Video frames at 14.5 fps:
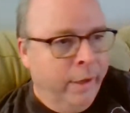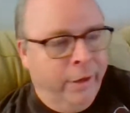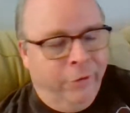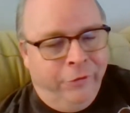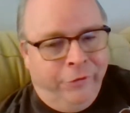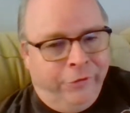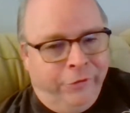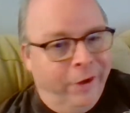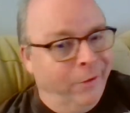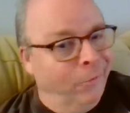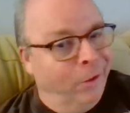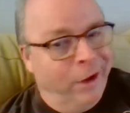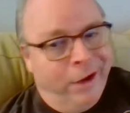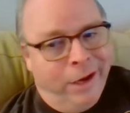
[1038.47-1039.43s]
just
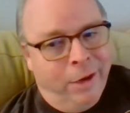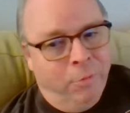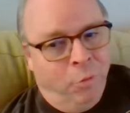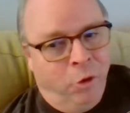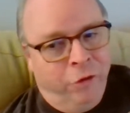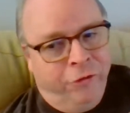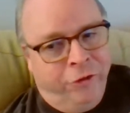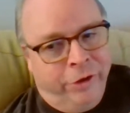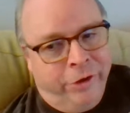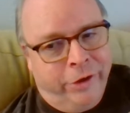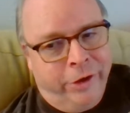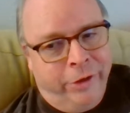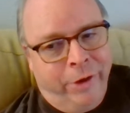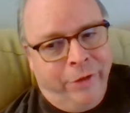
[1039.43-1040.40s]
getting ready to get more junk
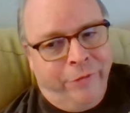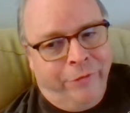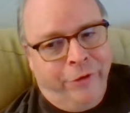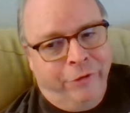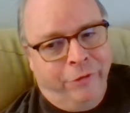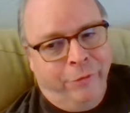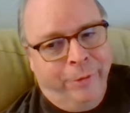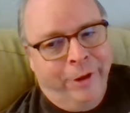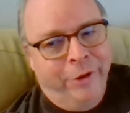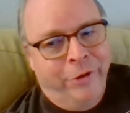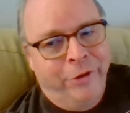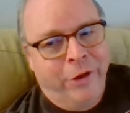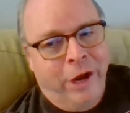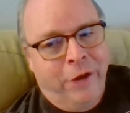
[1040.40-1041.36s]
done around the fish room. I know
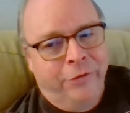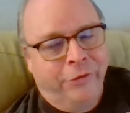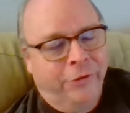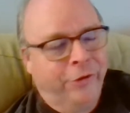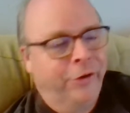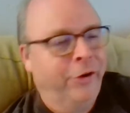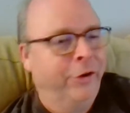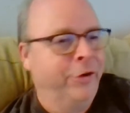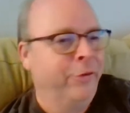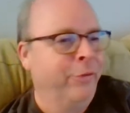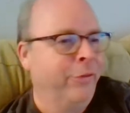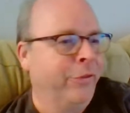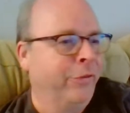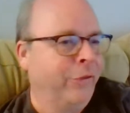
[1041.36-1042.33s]
you guys are
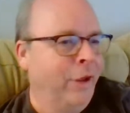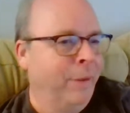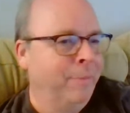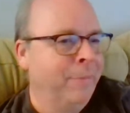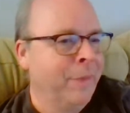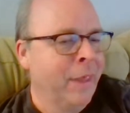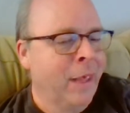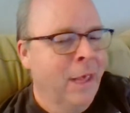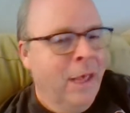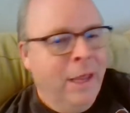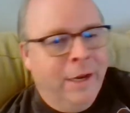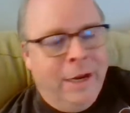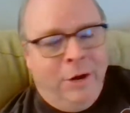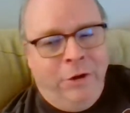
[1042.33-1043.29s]
doing the same.
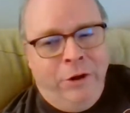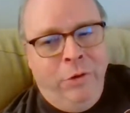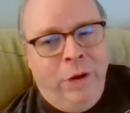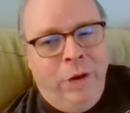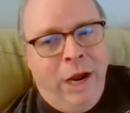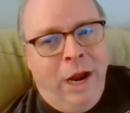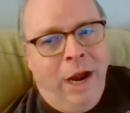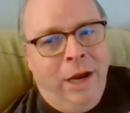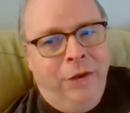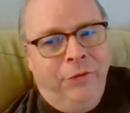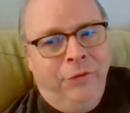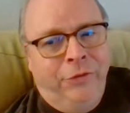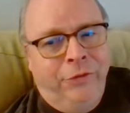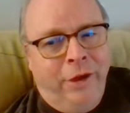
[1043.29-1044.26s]
Now, do you
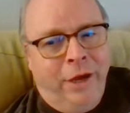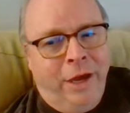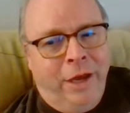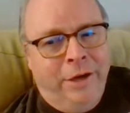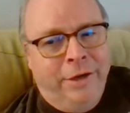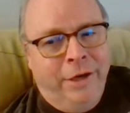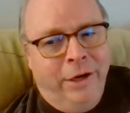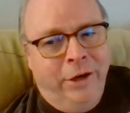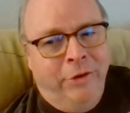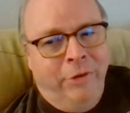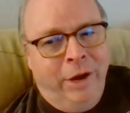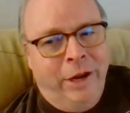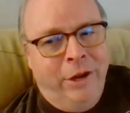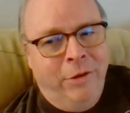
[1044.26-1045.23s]
guys, Doug
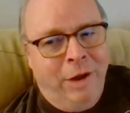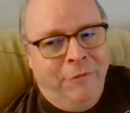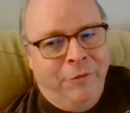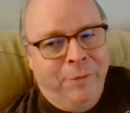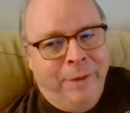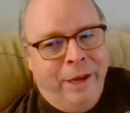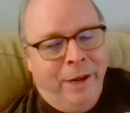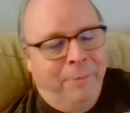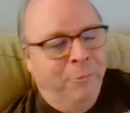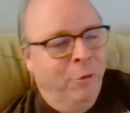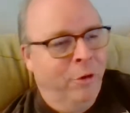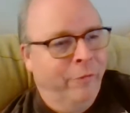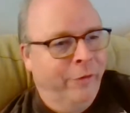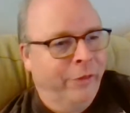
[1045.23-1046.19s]
Gray, you have to be on
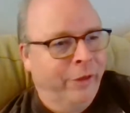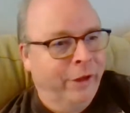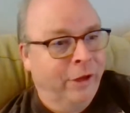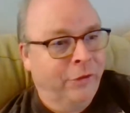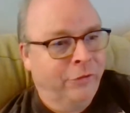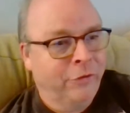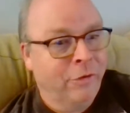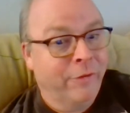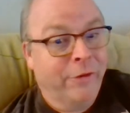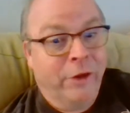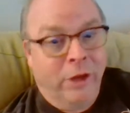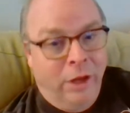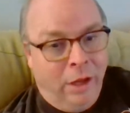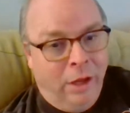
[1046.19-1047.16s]
more of a thing because you have
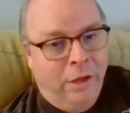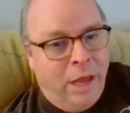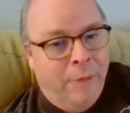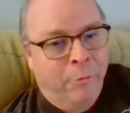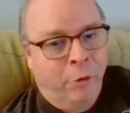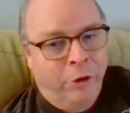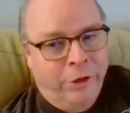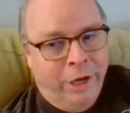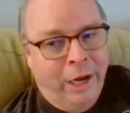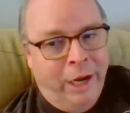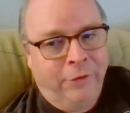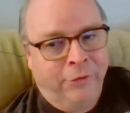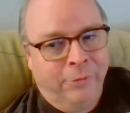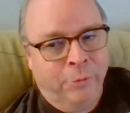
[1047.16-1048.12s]
a lot more
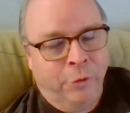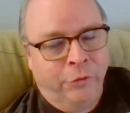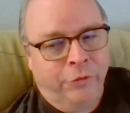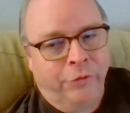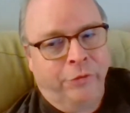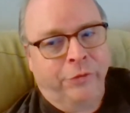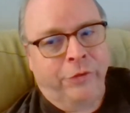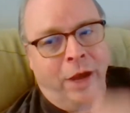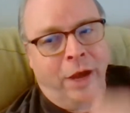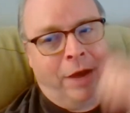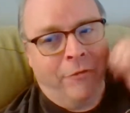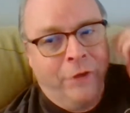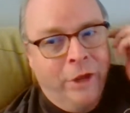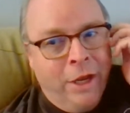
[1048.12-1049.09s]
tanks than most of us
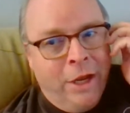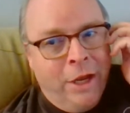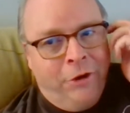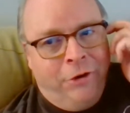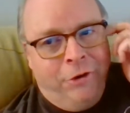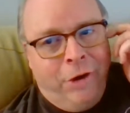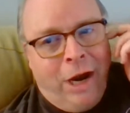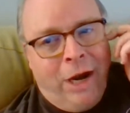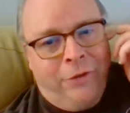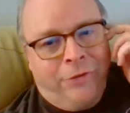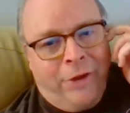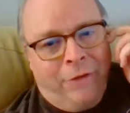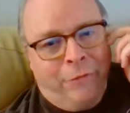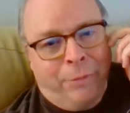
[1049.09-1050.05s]
have. Do you
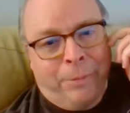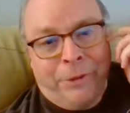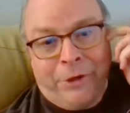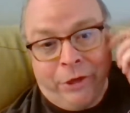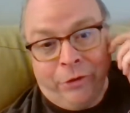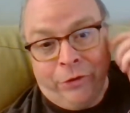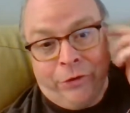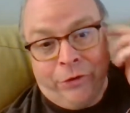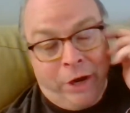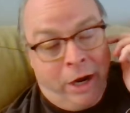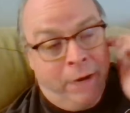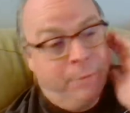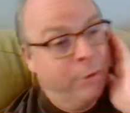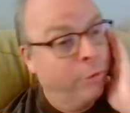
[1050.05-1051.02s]
guys have a particular
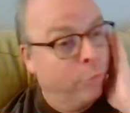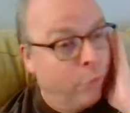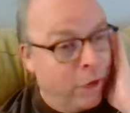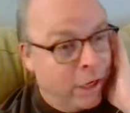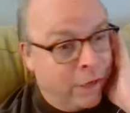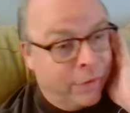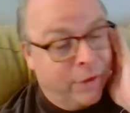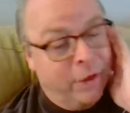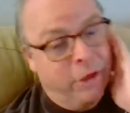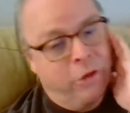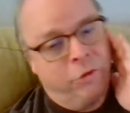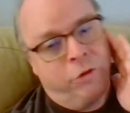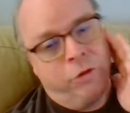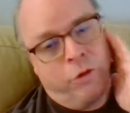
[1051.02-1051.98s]
time of the week that
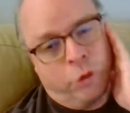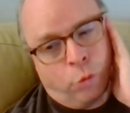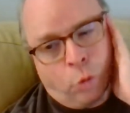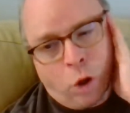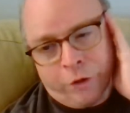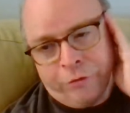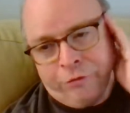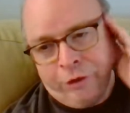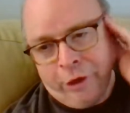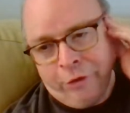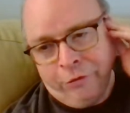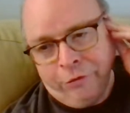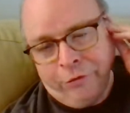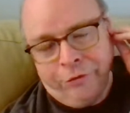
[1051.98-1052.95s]
you do your water
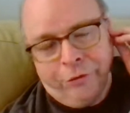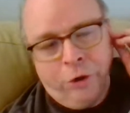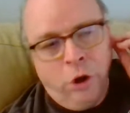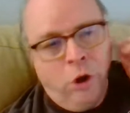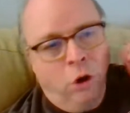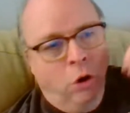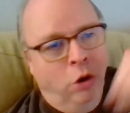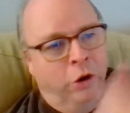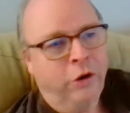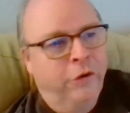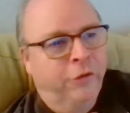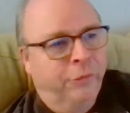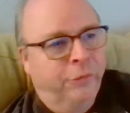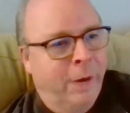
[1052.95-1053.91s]
changes, or do
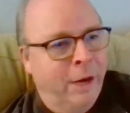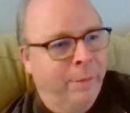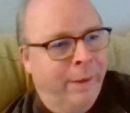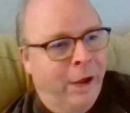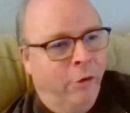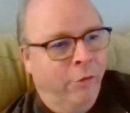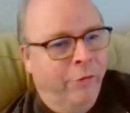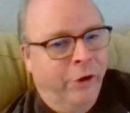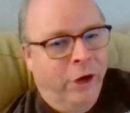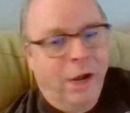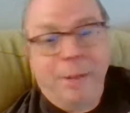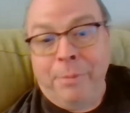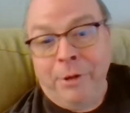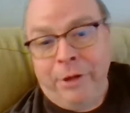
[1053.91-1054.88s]
you spread them out over a
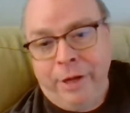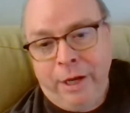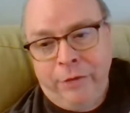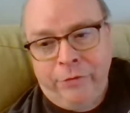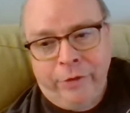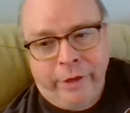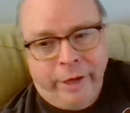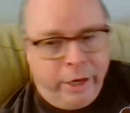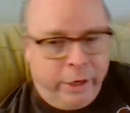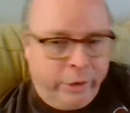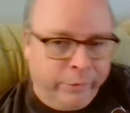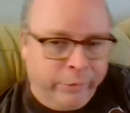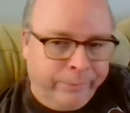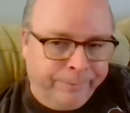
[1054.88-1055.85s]
couple of days like I
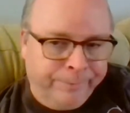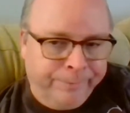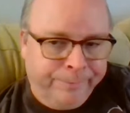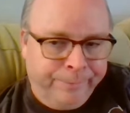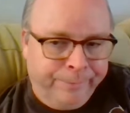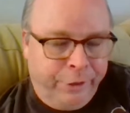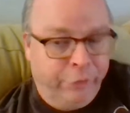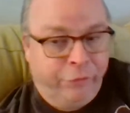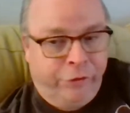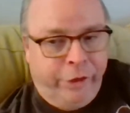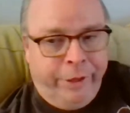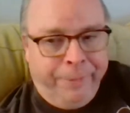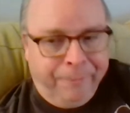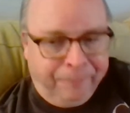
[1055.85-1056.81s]
do,
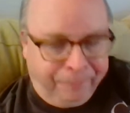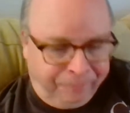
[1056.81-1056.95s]
usually?